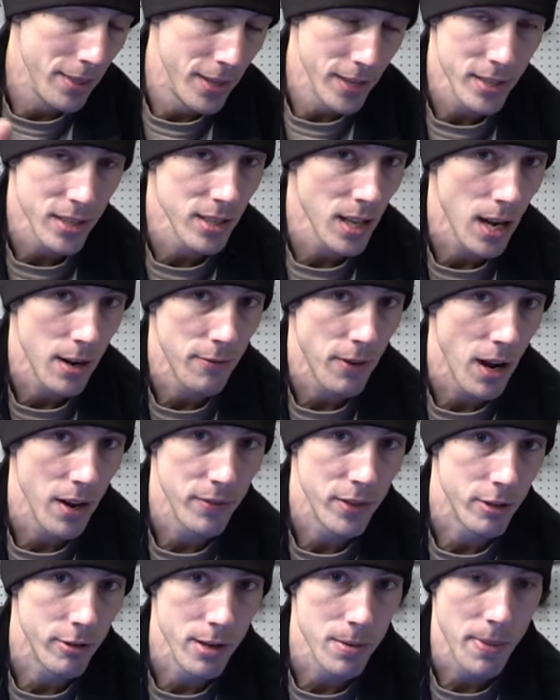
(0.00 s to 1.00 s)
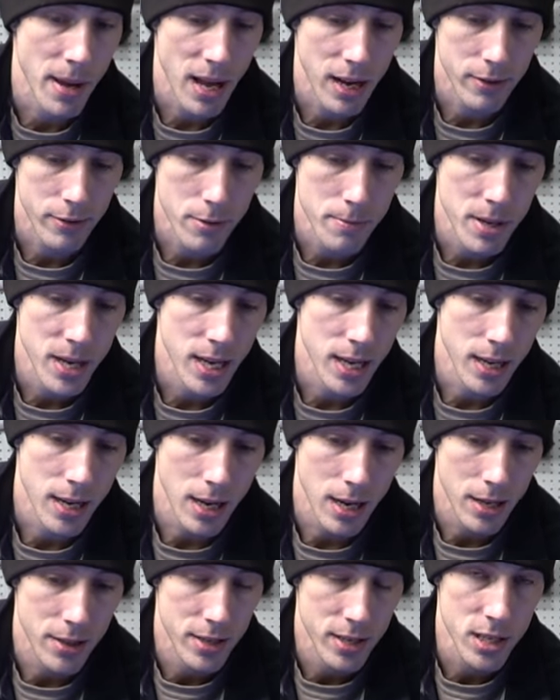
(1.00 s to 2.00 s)
This is not a five degree bag for me.
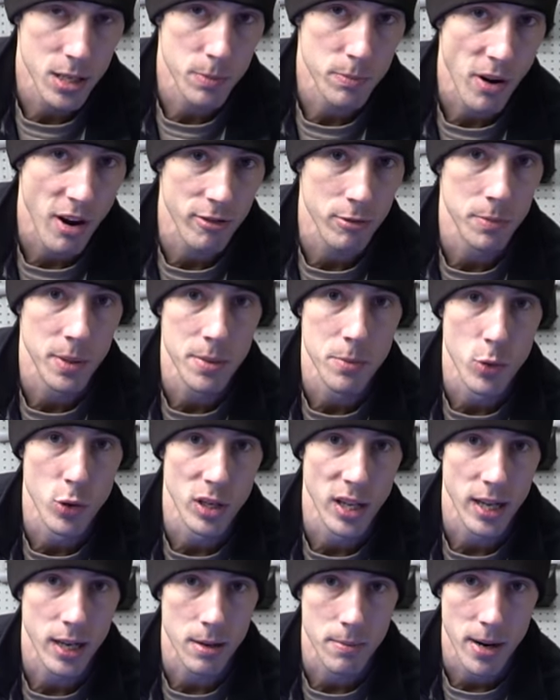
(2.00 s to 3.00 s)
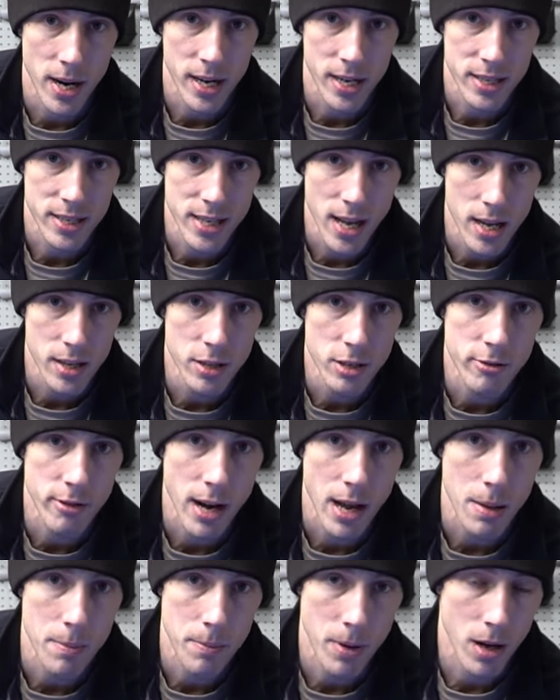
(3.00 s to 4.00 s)
This is probably more like a minus 10
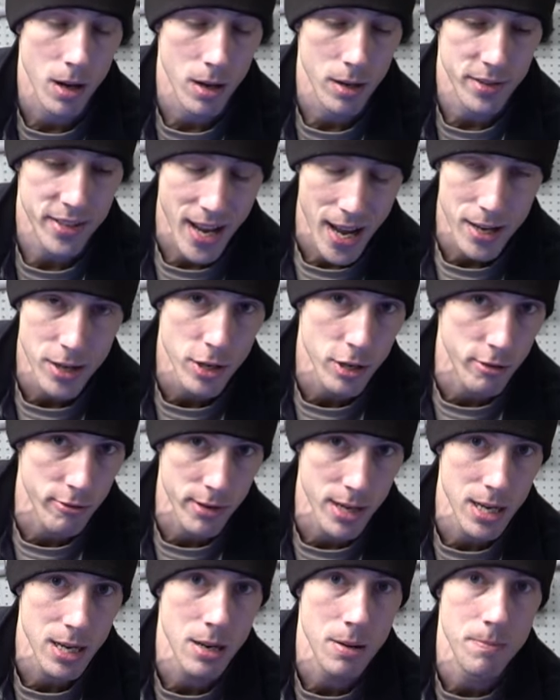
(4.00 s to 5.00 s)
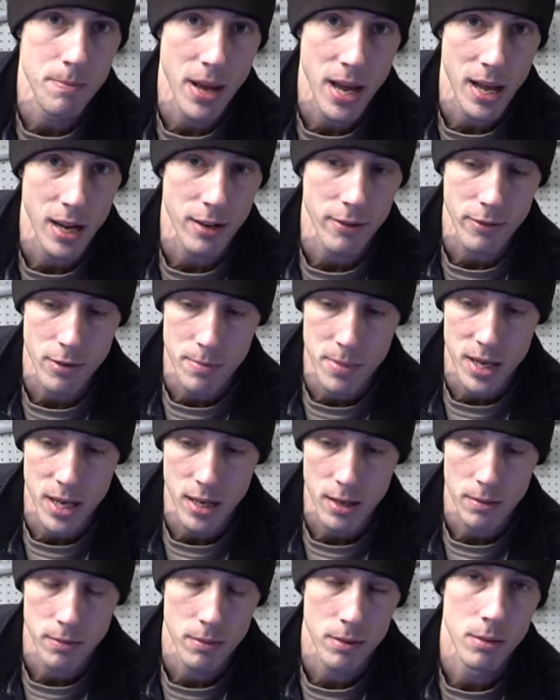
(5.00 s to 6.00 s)
uh, 10 degree bag for
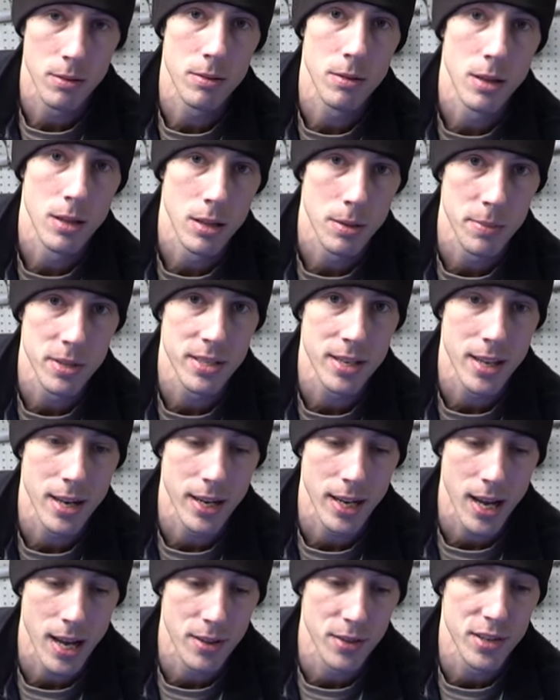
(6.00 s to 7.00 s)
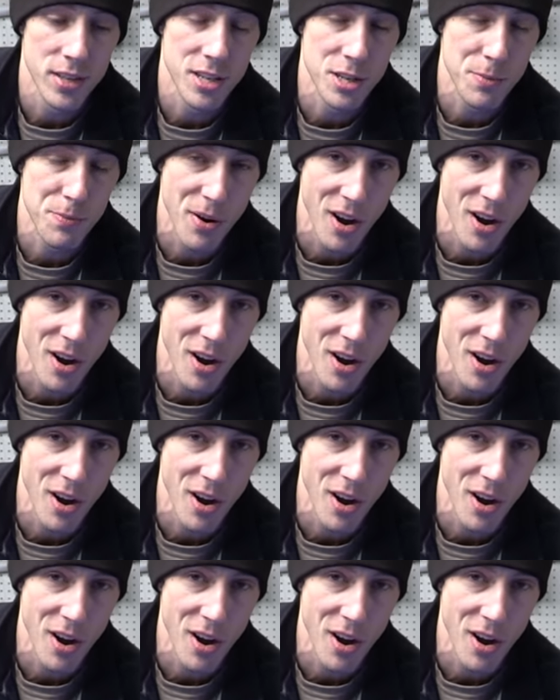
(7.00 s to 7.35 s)
me. Let me say that again. This is